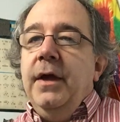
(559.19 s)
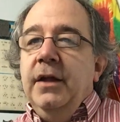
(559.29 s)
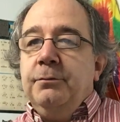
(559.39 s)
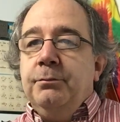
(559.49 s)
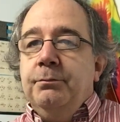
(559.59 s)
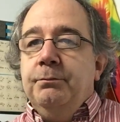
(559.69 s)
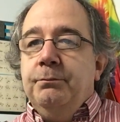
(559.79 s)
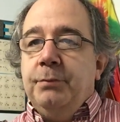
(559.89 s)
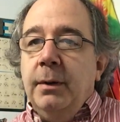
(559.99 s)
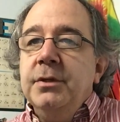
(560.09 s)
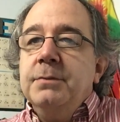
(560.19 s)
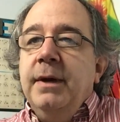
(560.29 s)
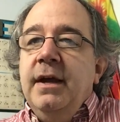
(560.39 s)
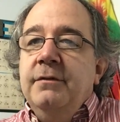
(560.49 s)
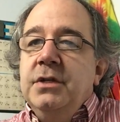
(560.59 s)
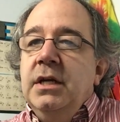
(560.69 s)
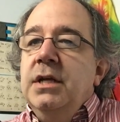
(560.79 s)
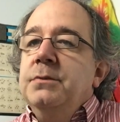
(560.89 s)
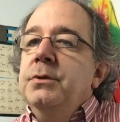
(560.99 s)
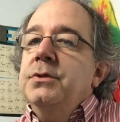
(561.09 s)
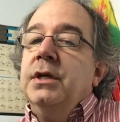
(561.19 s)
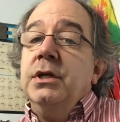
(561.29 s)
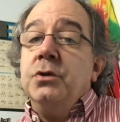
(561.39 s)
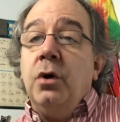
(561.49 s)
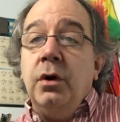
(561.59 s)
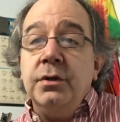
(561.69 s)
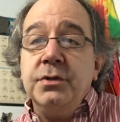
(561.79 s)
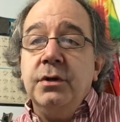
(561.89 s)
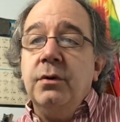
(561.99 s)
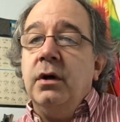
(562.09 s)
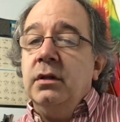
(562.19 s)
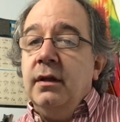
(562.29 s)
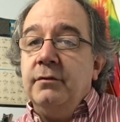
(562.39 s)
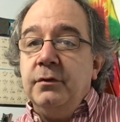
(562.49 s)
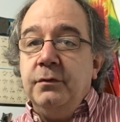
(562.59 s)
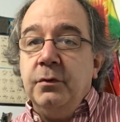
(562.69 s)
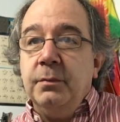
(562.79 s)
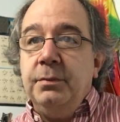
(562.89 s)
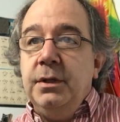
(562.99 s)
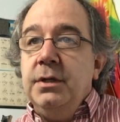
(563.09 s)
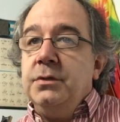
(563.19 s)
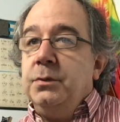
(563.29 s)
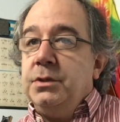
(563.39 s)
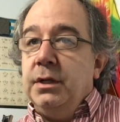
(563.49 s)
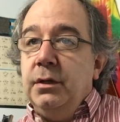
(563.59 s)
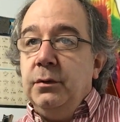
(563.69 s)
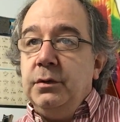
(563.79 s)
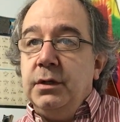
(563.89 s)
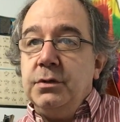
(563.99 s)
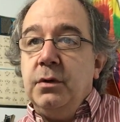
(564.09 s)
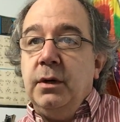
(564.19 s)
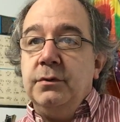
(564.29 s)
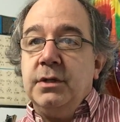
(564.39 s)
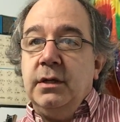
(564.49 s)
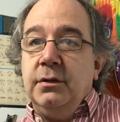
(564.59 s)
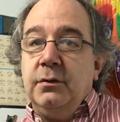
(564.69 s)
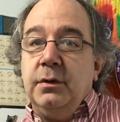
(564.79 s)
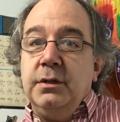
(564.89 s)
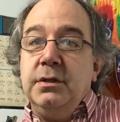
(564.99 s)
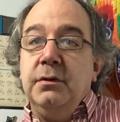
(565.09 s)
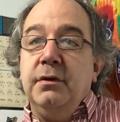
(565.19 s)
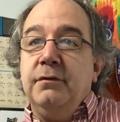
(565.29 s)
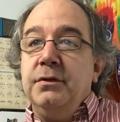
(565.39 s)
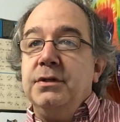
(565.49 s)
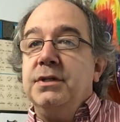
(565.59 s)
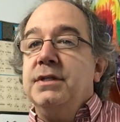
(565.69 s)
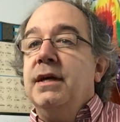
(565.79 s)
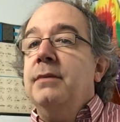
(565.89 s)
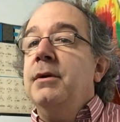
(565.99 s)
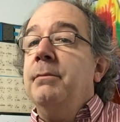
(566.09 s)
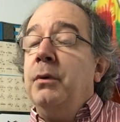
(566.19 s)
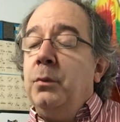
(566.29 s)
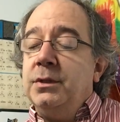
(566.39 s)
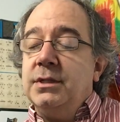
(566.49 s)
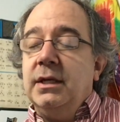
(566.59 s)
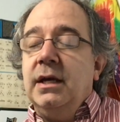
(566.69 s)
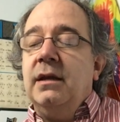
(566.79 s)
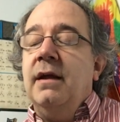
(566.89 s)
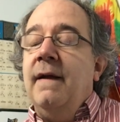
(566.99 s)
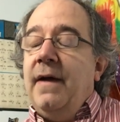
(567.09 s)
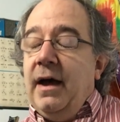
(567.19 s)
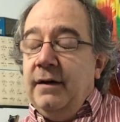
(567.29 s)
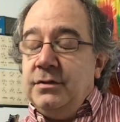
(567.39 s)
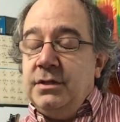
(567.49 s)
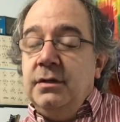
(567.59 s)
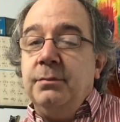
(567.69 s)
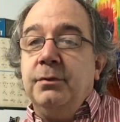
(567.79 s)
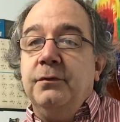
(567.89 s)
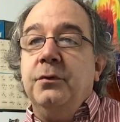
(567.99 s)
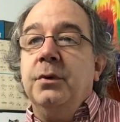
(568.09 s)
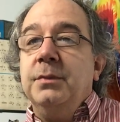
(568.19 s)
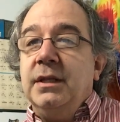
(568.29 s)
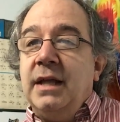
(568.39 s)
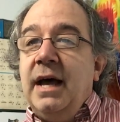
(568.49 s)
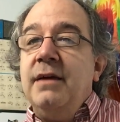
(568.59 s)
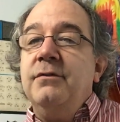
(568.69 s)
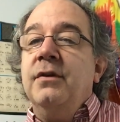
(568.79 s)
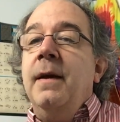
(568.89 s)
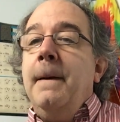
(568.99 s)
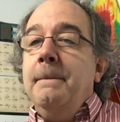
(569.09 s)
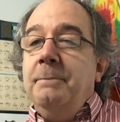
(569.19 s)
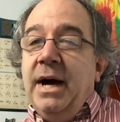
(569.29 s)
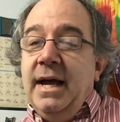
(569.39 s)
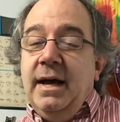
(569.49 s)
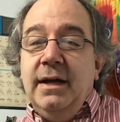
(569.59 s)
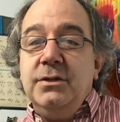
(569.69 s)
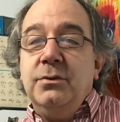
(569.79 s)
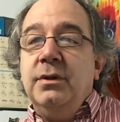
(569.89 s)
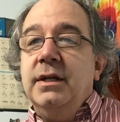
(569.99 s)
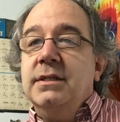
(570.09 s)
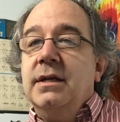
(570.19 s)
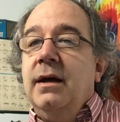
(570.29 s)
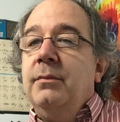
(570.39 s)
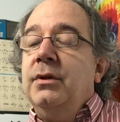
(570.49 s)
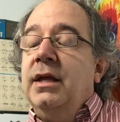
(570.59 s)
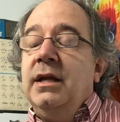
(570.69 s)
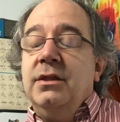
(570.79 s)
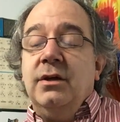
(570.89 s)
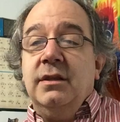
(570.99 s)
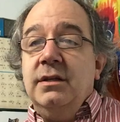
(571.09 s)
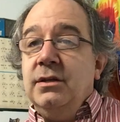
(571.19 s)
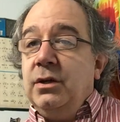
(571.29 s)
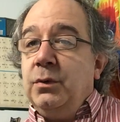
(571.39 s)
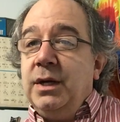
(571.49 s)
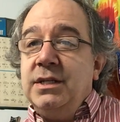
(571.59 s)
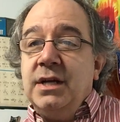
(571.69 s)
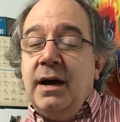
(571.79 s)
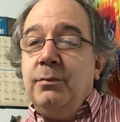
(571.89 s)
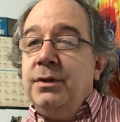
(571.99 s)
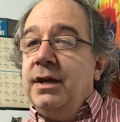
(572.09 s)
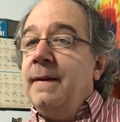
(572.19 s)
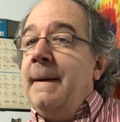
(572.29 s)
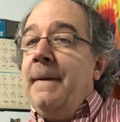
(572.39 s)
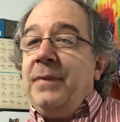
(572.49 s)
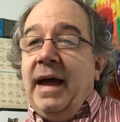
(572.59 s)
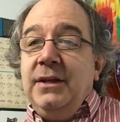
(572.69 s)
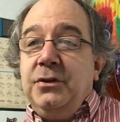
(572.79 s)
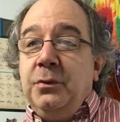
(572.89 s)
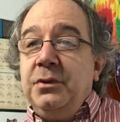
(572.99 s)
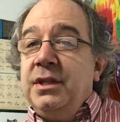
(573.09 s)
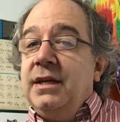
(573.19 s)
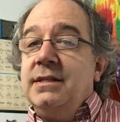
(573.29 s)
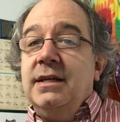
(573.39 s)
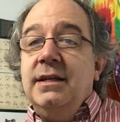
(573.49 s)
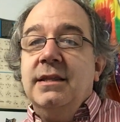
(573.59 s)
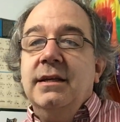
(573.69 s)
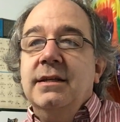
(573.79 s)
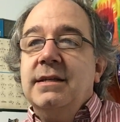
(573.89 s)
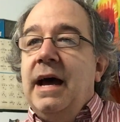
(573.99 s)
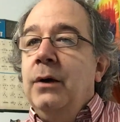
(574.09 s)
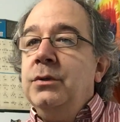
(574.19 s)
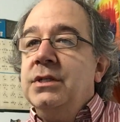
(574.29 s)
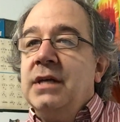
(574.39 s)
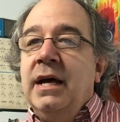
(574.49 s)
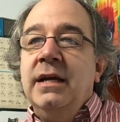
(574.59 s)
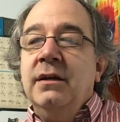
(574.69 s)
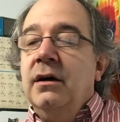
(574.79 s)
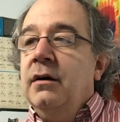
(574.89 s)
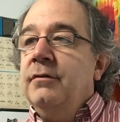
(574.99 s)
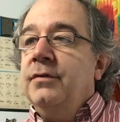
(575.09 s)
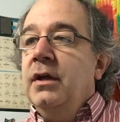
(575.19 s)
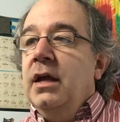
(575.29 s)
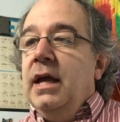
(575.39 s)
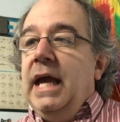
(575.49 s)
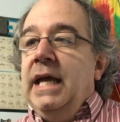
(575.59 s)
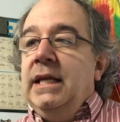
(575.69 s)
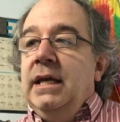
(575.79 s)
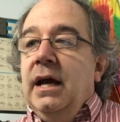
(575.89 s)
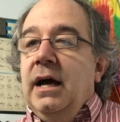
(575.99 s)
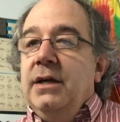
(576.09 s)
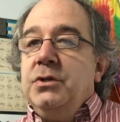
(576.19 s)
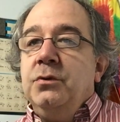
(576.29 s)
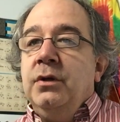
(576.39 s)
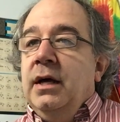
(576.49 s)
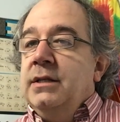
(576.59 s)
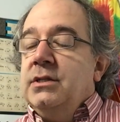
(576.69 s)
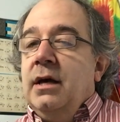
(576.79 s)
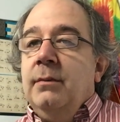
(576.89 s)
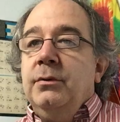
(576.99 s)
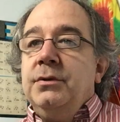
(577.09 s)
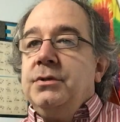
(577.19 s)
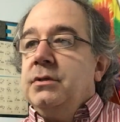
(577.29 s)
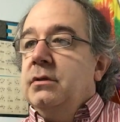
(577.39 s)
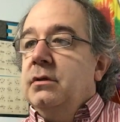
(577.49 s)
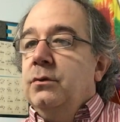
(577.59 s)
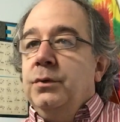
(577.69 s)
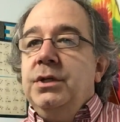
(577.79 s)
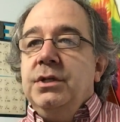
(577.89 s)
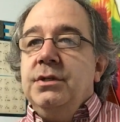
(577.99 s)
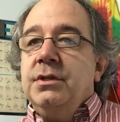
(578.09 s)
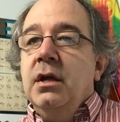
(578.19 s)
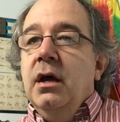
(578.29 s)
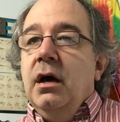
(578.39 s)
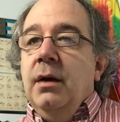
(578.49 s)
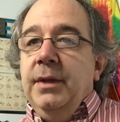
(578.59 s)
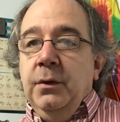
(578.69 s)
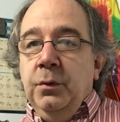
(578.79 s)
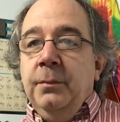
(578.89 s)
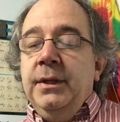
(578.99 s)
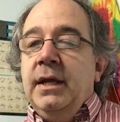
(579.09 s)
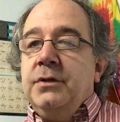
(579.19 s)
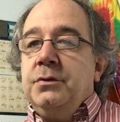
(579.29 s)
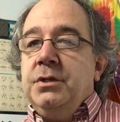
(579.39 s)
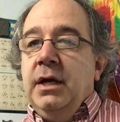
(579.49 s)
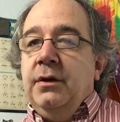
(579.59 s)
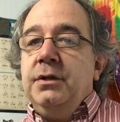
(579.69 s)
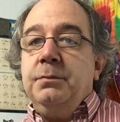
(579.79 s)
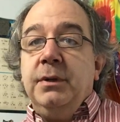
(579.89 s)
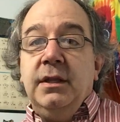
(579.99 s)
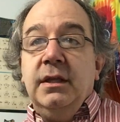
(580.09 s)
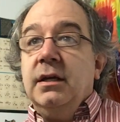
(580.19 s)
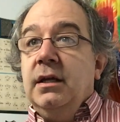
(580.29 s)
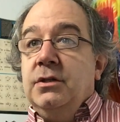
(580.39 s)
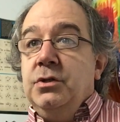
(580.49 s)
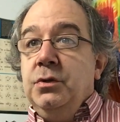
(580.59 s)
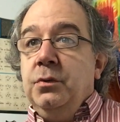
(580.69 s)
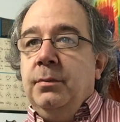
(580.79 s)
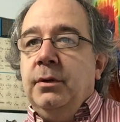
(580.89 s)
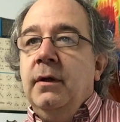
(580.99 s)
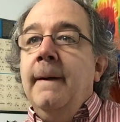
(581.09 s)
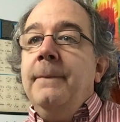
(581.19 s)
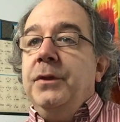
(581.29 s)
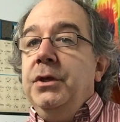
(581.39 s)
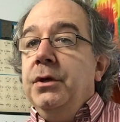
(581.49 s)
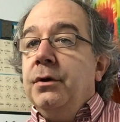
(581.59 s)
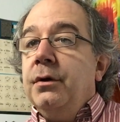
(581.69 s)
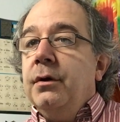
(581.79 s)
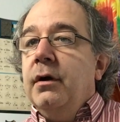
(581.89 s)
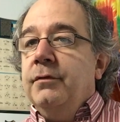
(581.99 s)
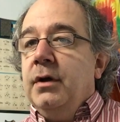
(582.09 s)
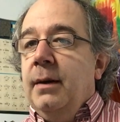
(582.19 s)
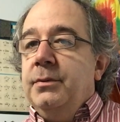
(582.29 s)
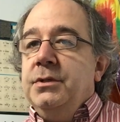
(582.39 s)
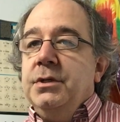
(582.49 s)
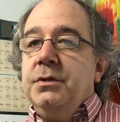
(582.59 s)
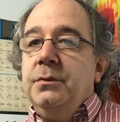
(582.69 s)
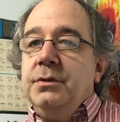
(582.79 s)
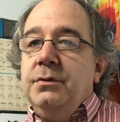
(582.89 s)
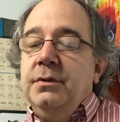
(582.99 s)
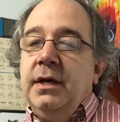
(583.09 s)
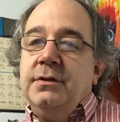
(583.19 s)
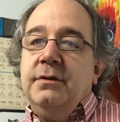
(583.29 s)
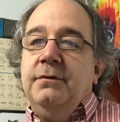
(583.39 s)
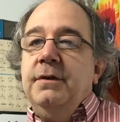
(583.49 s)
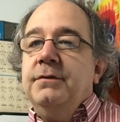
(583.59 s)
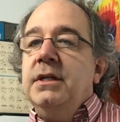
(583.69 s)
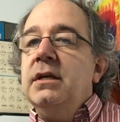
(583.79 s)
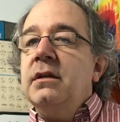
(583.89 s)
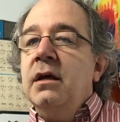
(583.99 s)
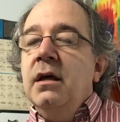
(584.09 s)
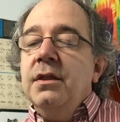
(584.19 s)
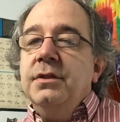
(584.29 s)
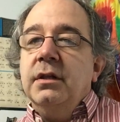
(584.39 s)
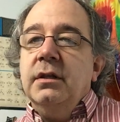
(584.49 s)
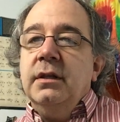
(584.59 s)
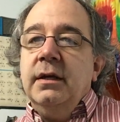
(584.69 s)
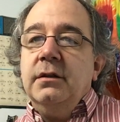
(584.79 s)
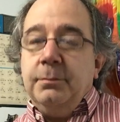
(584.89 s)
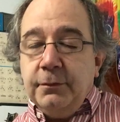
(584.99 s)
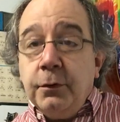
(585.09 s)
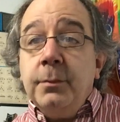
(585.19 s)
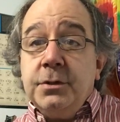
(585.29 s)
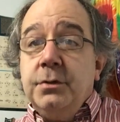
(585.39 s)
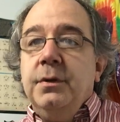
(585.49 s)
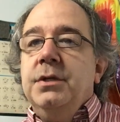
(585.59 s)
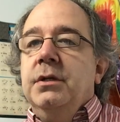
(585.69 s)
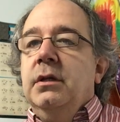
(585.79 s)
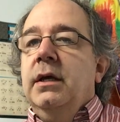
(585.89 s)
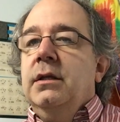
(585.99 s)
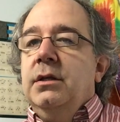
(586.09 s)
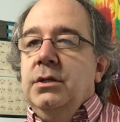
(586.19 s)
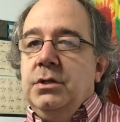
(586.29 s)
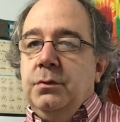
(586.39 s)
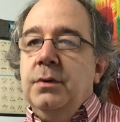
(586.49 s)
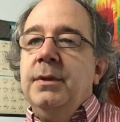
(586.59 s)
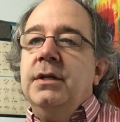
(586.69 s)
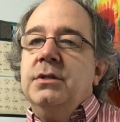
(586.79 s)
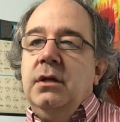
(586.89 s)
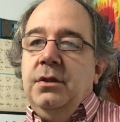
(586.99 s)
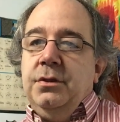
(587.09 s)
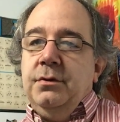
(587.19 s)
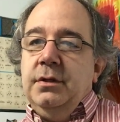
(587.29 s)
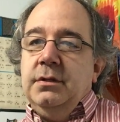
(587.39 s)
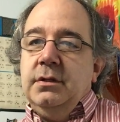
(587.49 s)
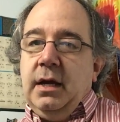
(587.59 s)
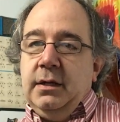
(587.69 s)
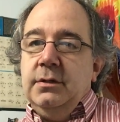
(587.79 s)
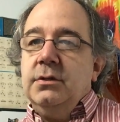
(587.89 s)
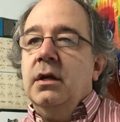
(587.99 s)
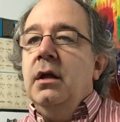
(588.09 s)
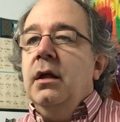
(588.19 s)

It's published by FJH Music. It's also a level 4 piece, which I know does go outside of the criteria for this assignment, but once again, I've seen it performed live by a high school ensemble, and I thought they did a great job with it. I don't think it's anything that's outside of any high school ensemble's reaches. It will be an extra challenge, but I think it's doable. The year of composition was 2015. The performance duration length is 3 minutes and 30 seconds.